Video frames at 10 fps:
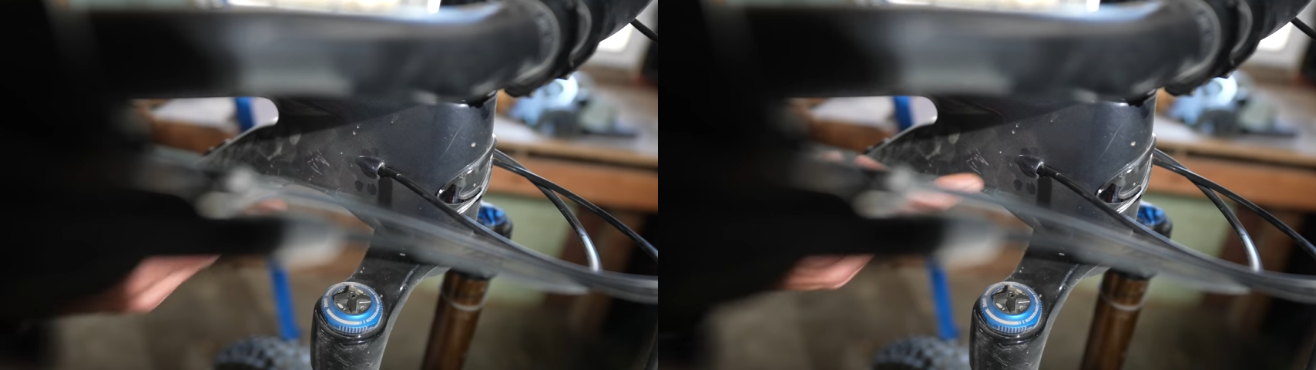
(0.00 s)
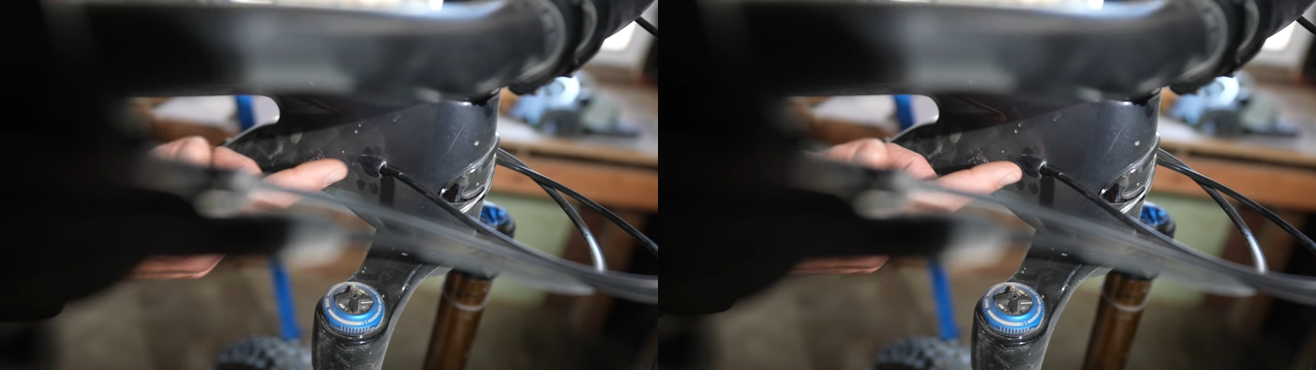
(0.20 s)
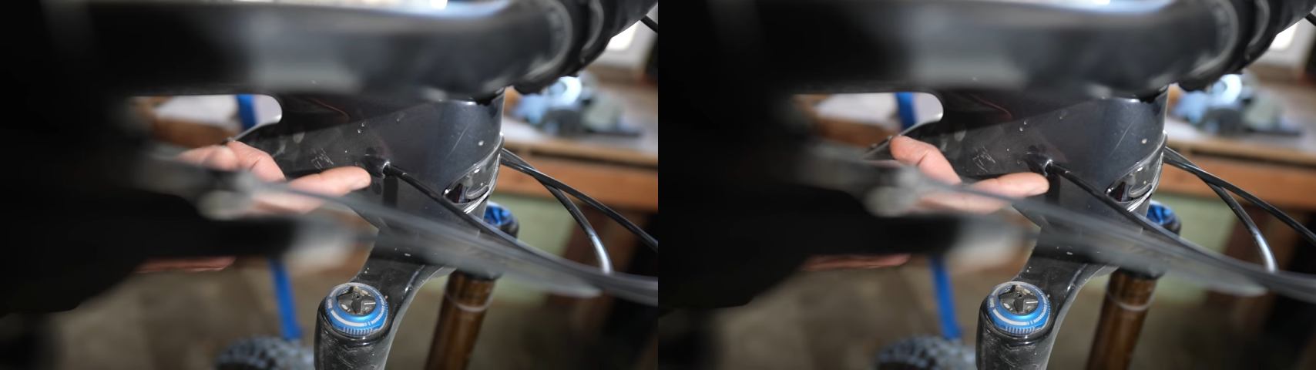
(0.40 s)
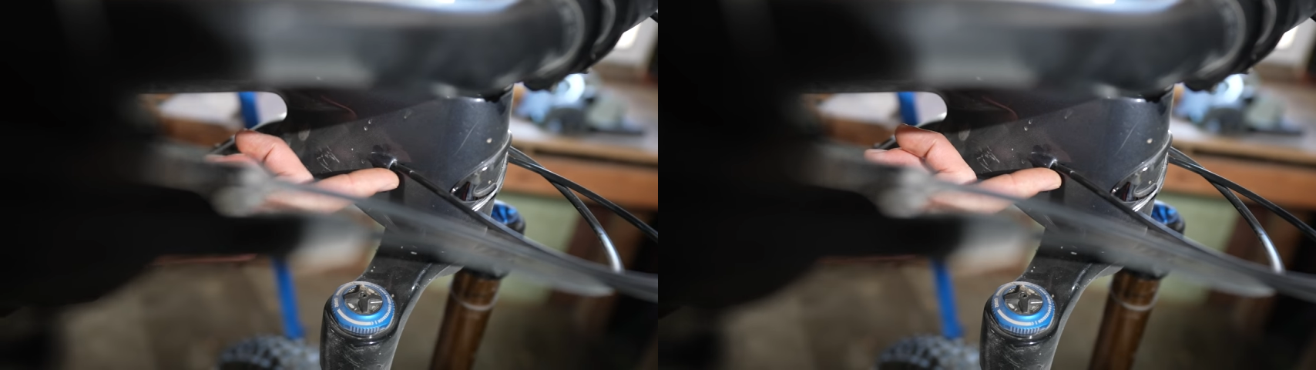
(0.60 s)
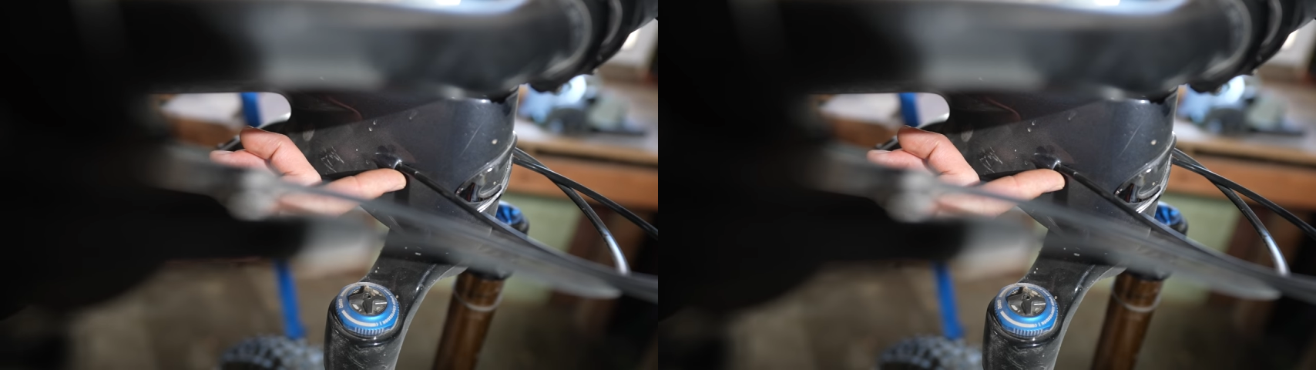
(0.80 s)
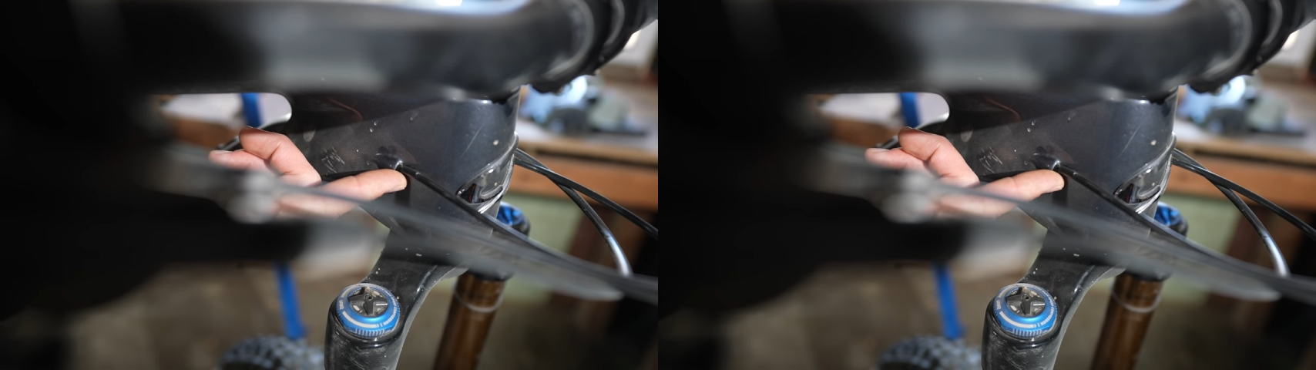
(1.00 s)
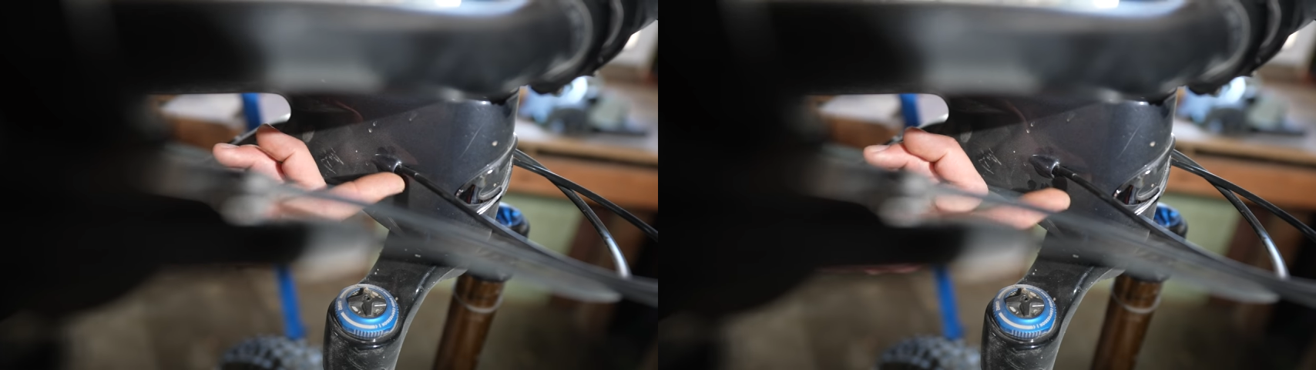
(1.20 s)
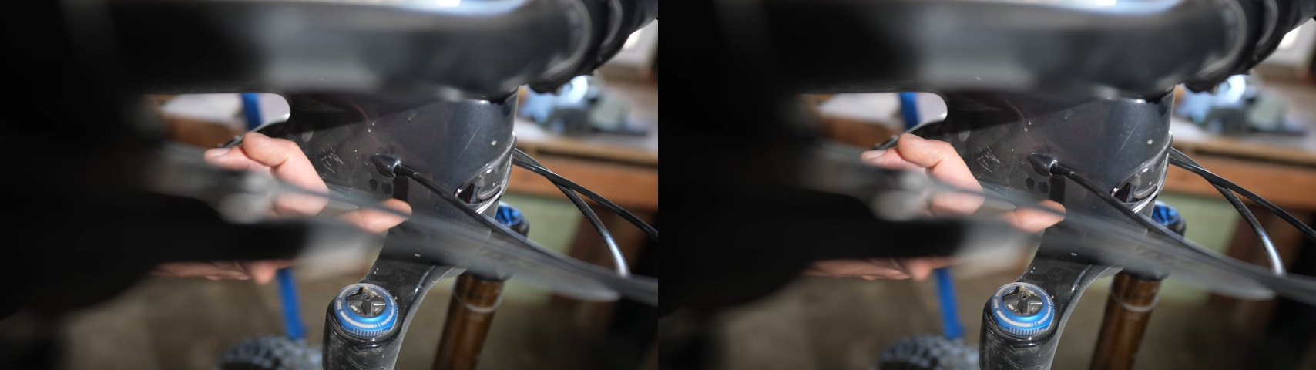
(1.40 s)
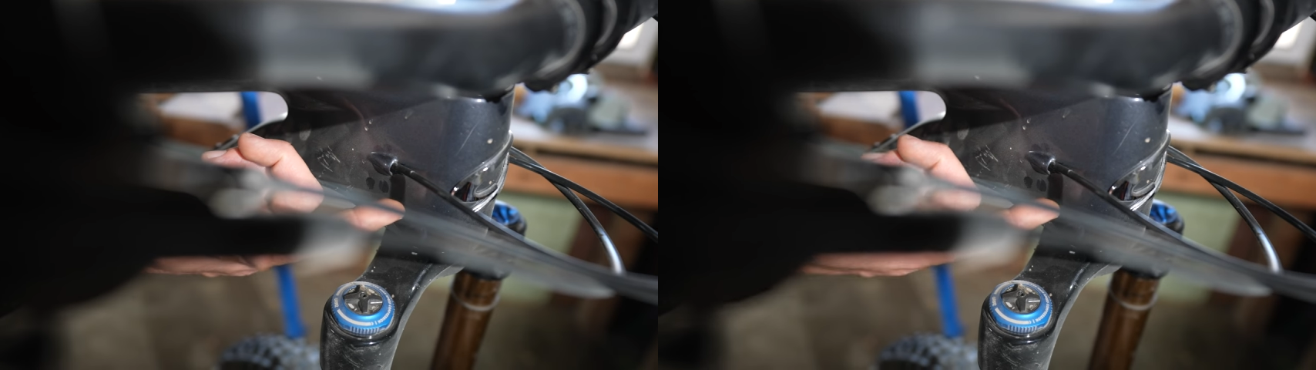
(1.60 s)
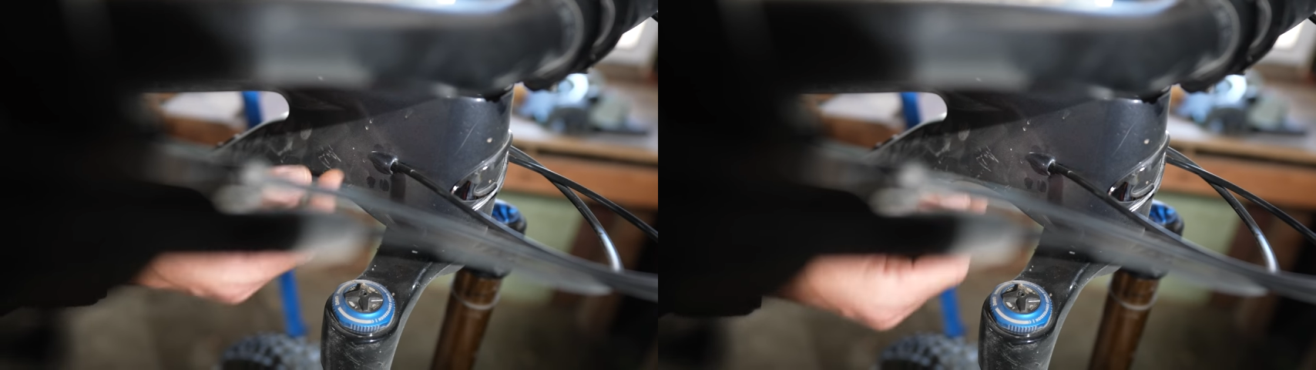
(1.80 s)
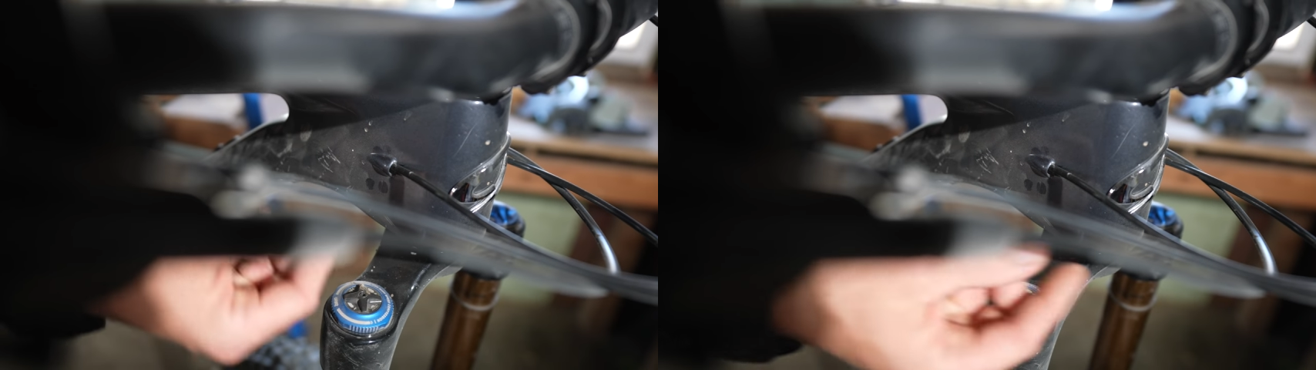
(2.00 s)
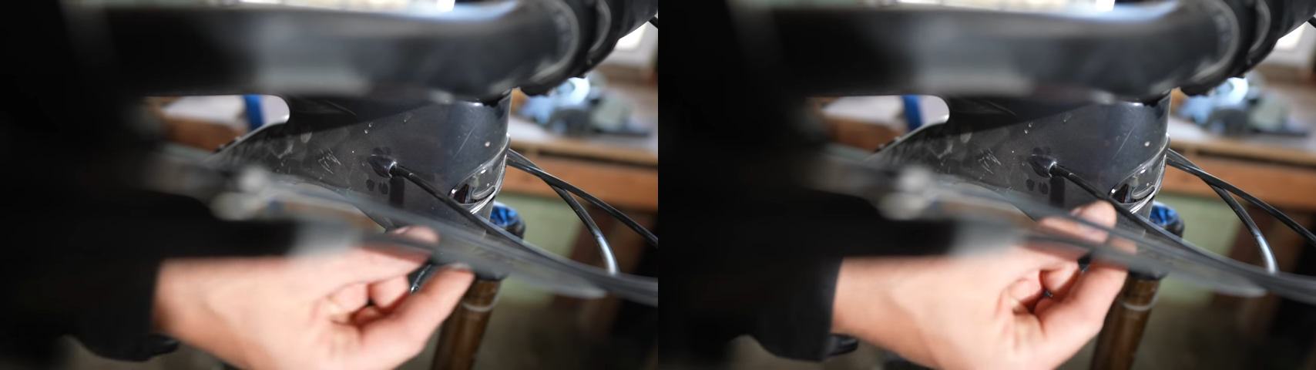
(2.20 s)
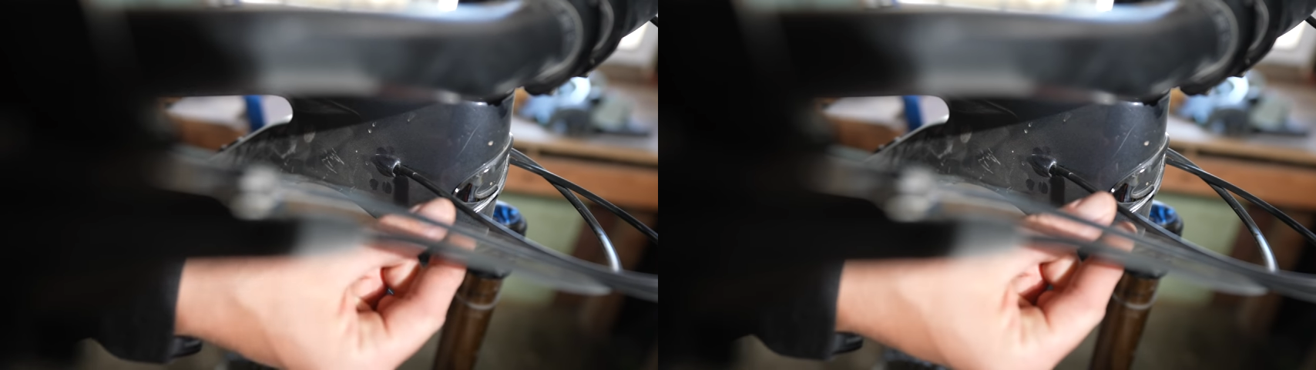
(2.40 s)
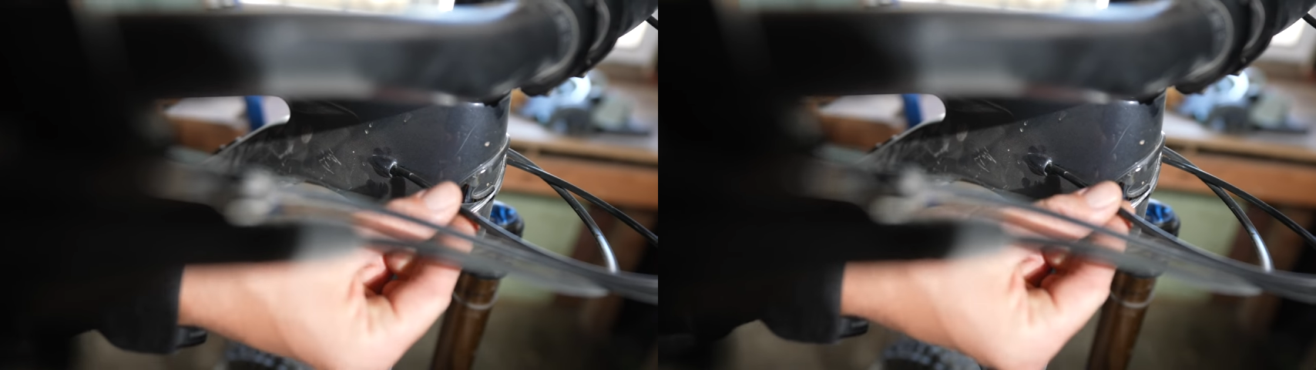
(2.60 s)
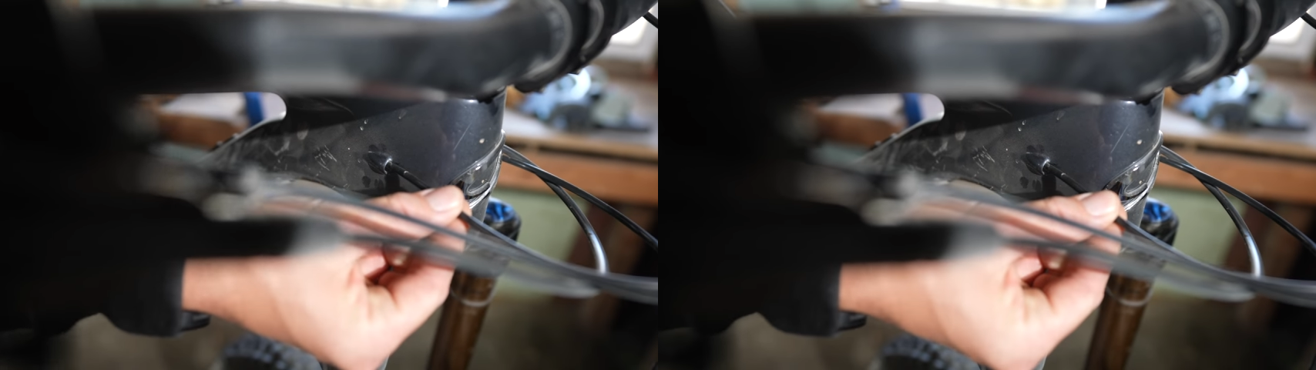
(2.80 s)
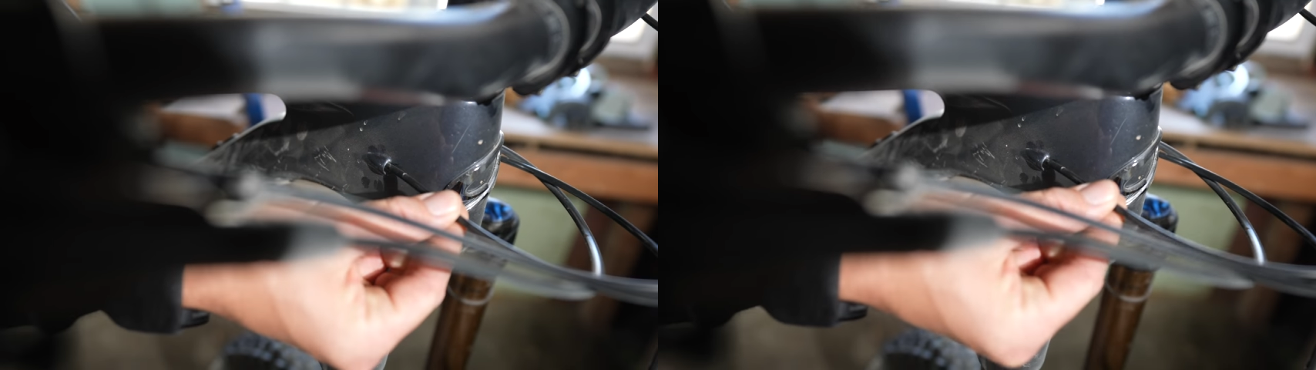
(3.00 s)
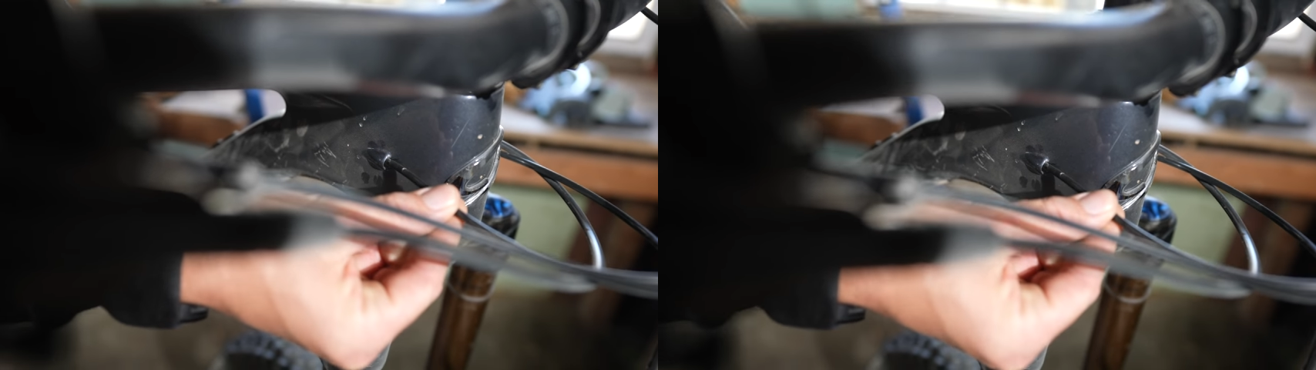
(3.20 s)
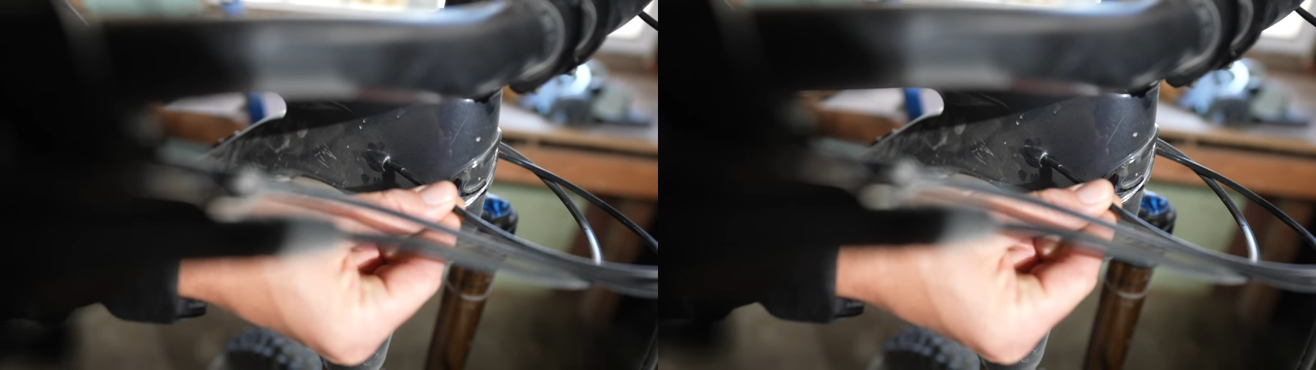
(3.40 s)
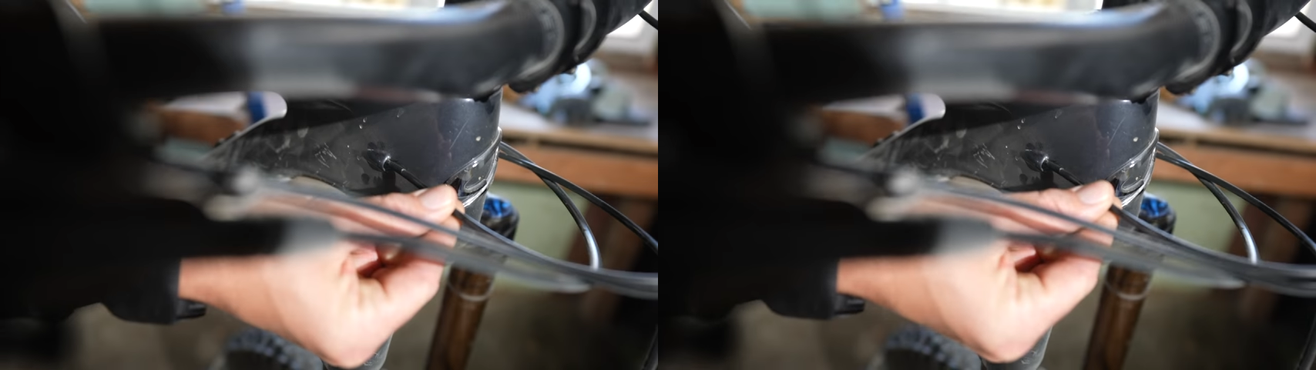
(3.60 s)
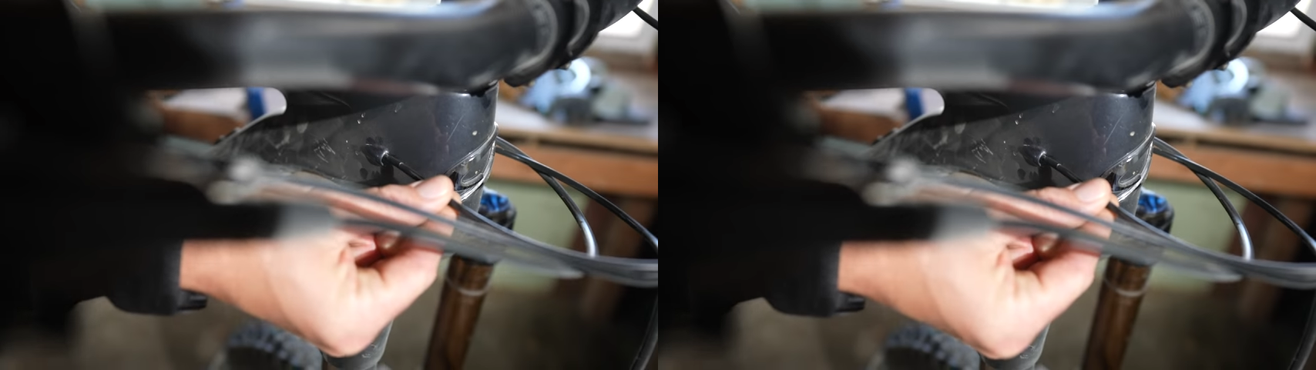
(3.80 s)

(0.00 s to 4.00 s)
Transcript: (no speaker visible)